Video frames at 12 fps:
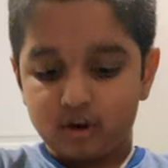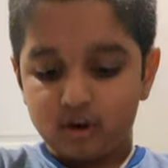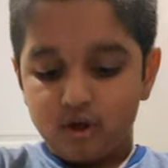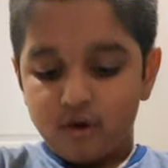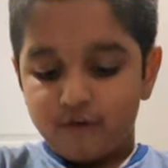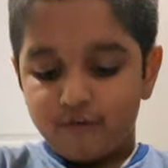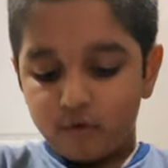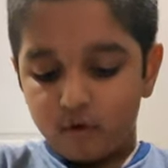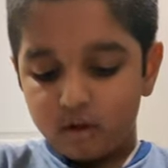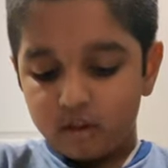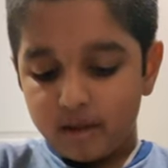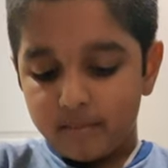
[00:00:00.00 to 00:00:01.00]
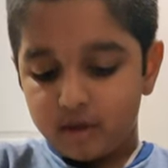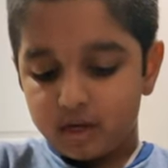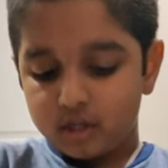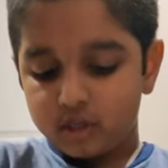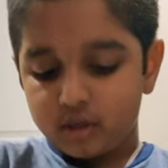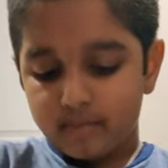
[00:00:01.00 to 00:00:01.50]
then fold them
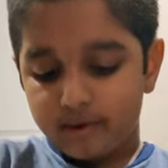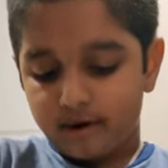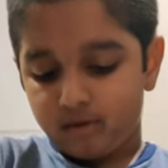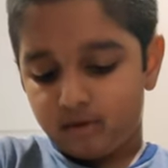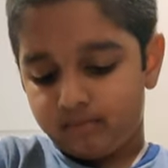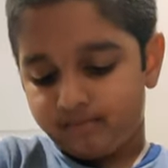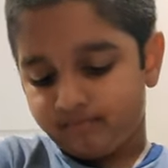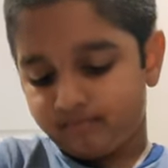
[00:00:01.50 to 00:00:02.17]
into the middle.